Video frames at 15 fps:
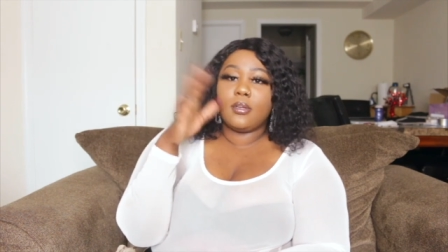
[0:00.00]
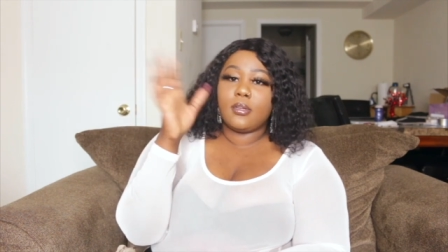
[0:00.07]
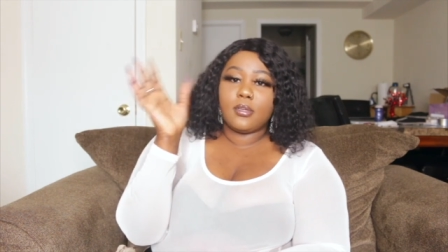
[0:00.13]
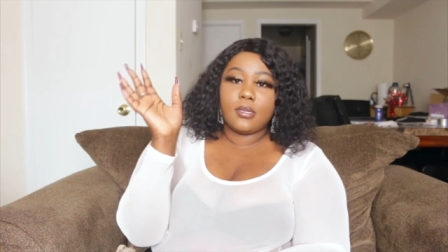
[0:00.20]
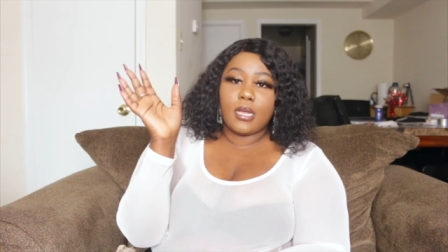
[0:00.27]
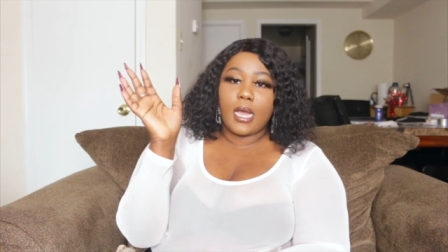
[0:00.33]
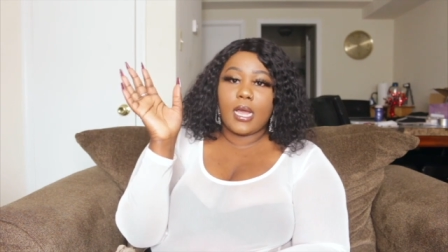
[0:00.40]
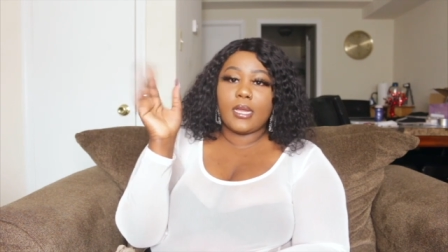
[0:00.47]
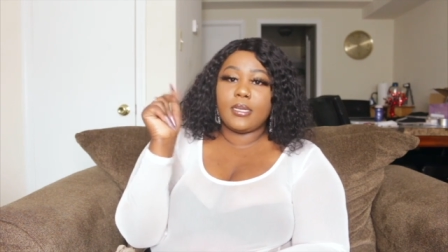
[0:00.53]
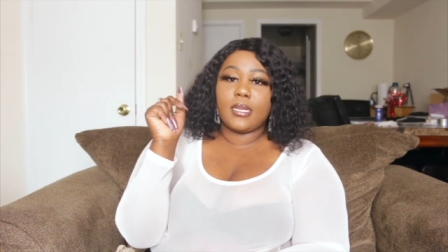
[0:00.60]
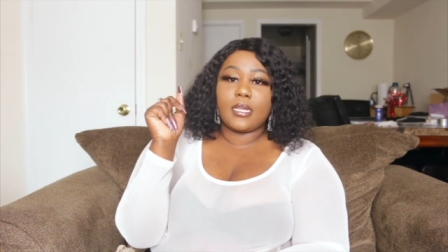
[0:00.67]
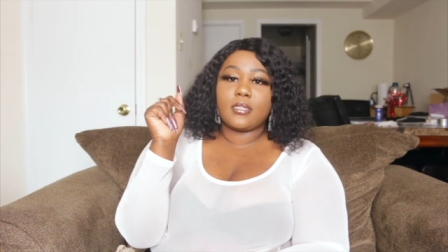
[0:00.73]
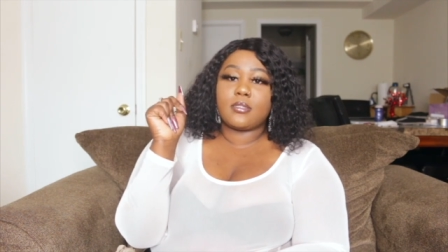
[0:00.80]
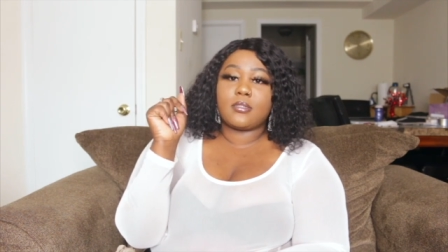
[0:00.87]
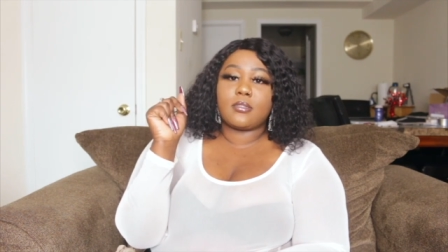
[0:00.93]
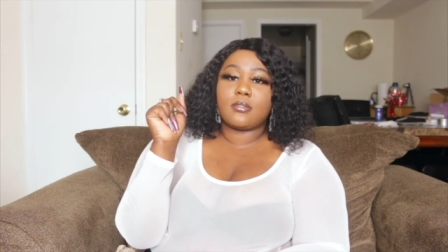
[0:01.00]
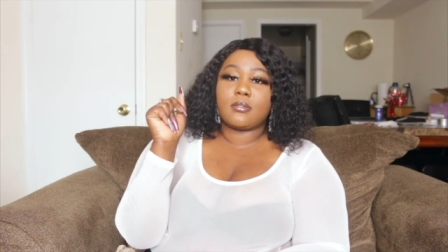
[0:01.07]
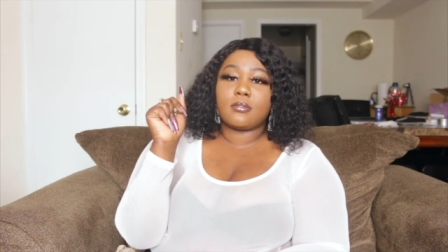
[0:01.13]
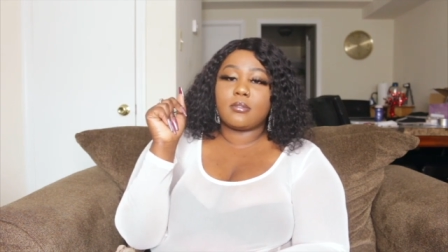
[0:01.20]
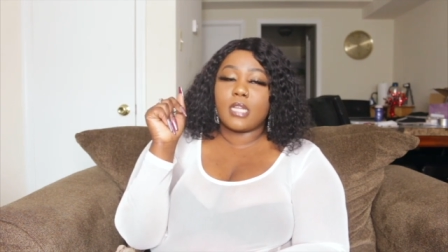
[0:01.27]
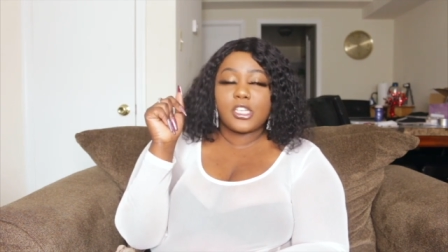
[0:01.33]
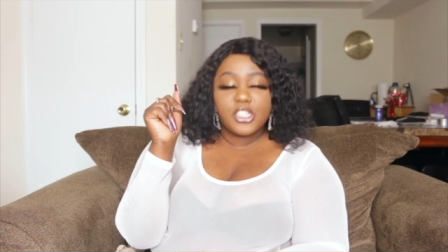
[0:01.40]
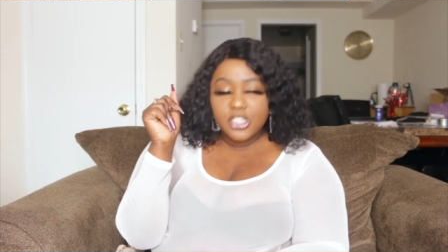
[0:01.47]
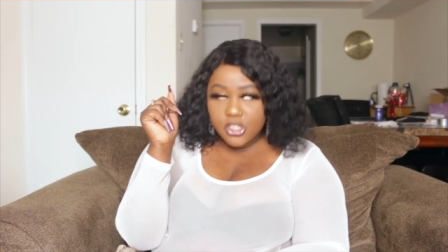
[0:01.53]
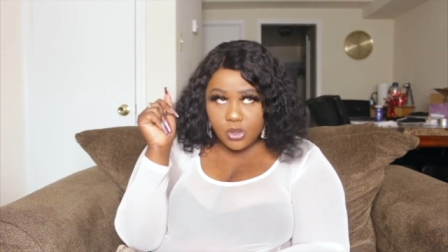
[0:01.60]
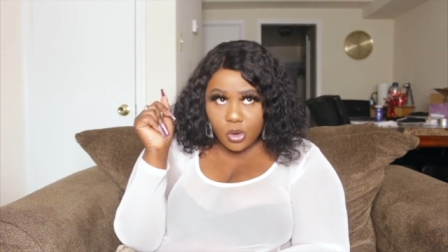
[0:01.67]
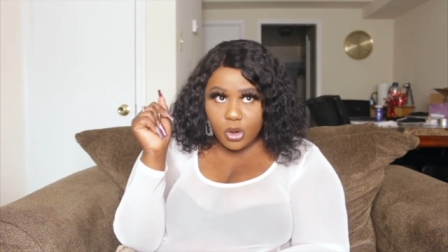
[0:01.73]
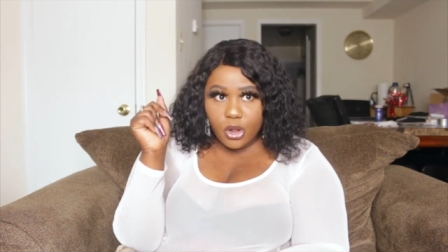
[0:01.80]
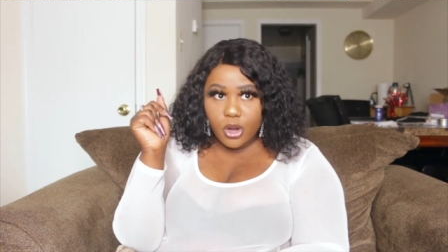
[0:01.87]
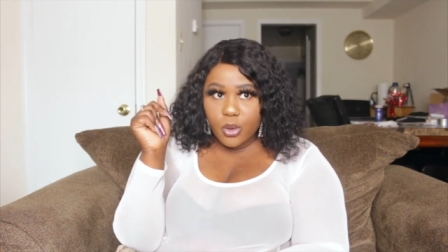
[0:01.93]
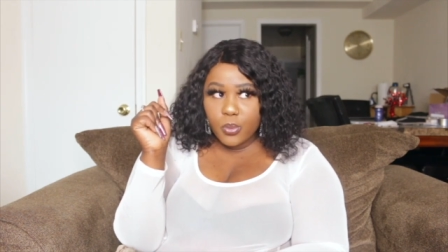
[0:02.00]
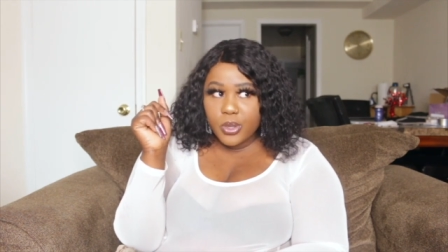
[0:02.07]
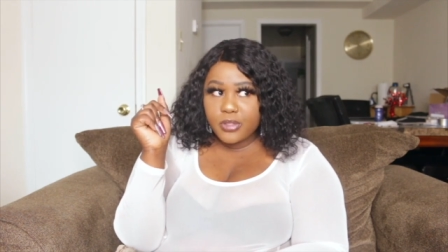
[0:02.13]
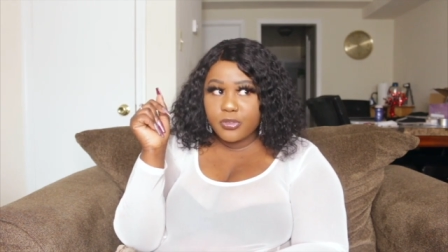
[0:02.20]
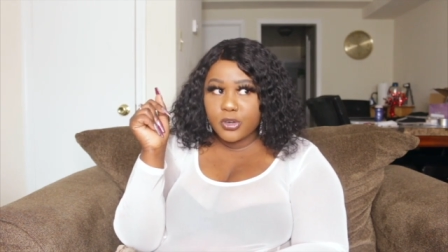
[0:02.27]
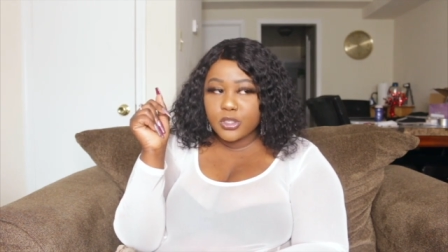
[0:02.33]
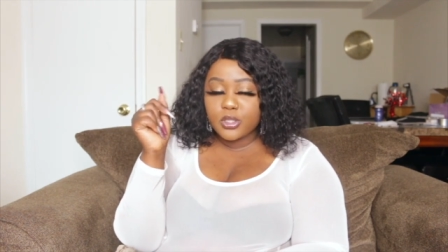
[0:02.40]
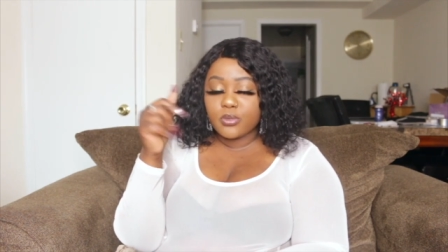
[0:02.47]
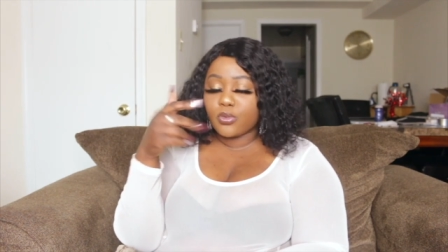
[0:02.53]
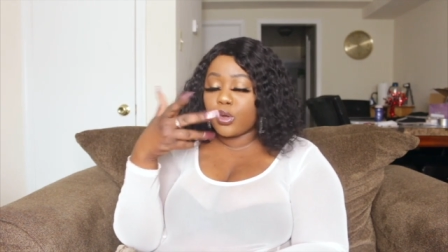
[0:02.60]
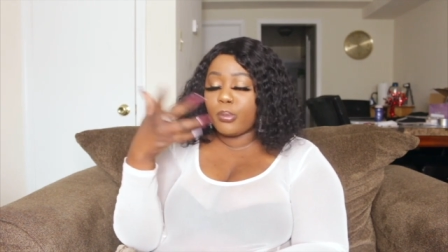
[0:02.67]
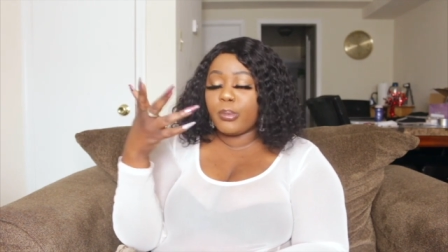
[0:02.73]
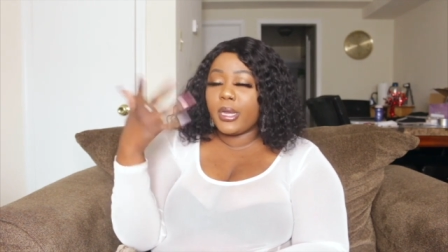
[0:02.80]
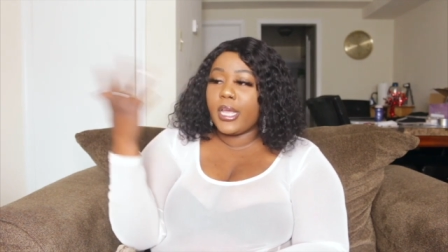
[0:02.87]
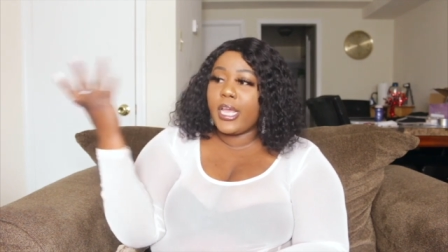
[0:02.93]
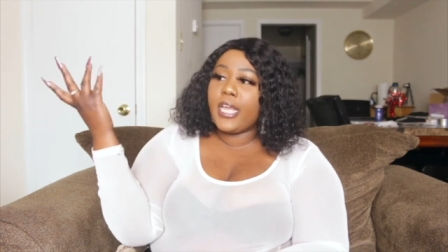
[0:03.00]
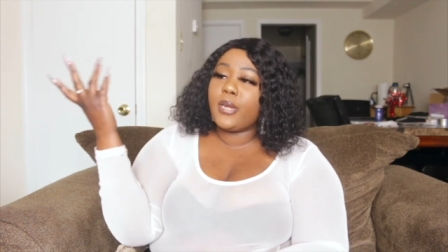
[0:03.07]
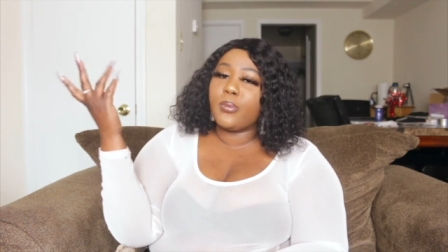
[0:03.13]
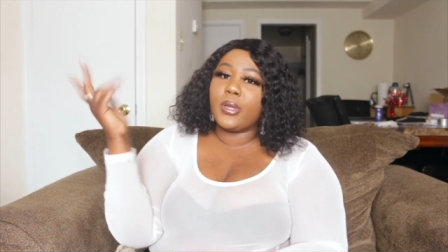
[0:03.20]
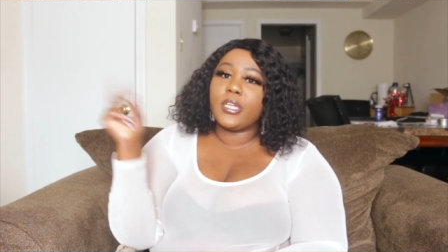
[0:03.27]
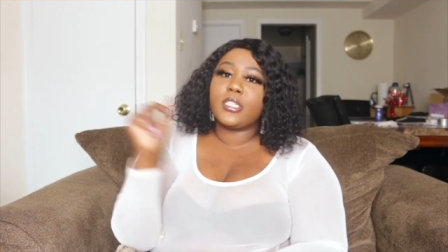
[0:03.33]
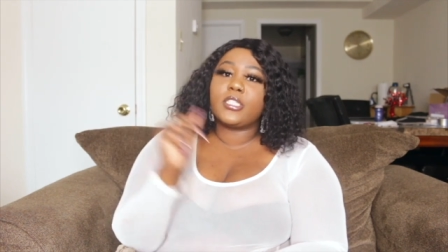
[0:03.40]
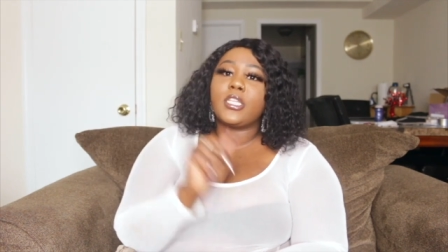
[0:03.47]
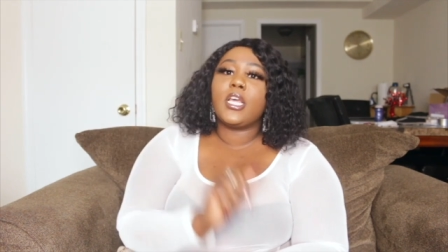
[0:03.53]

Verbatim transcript: A guy that's that she's no longer with, first of all, but anyways,